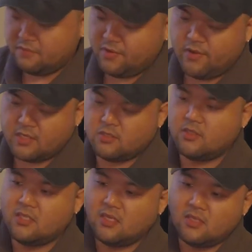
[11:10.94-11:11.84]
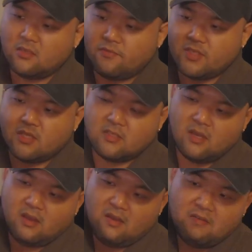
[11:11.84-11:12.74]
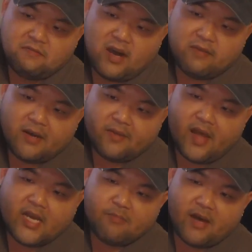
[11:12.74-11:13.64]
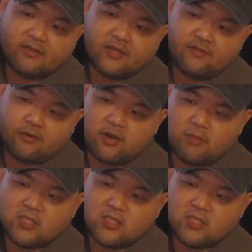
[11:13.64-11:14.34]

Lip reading: it has a floral written on it. These are rigs that are